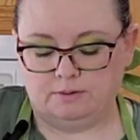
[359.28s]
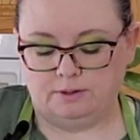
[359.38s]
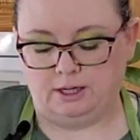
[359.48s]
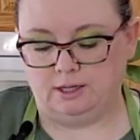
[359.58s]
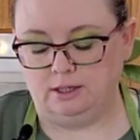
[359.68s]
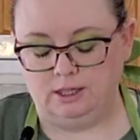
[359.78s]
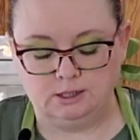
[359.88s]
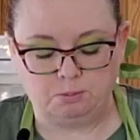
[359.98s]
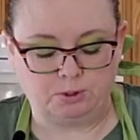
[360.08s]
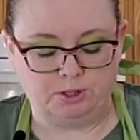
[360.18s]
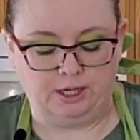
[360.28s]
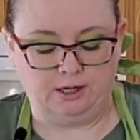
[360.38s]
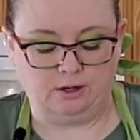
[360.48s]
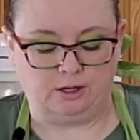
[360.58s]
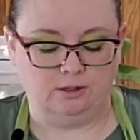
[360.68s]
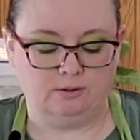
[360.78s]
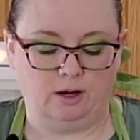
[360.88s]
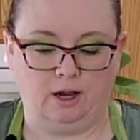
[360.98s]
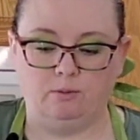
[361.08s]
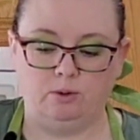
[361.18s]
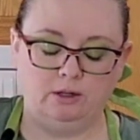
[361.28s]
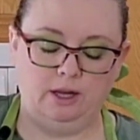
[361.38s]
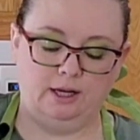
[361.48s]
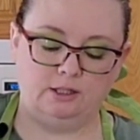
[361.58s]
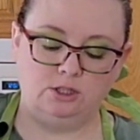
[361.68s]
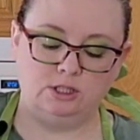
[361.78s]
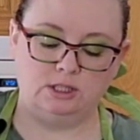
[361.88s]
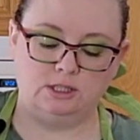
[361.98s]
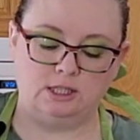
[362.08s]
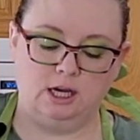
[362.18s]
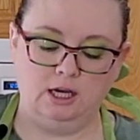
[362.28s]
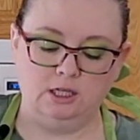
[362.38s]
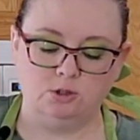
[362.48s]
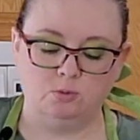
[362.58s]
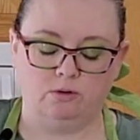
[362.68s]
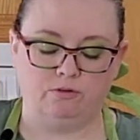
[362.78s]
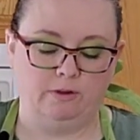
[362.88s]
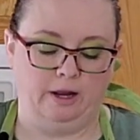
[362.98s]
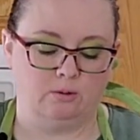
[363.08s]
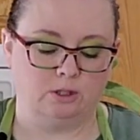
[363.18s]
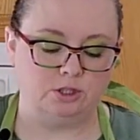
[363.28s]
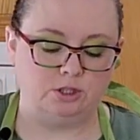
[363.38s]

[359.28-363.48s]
Then it's pretty good. I will add just a touch more flour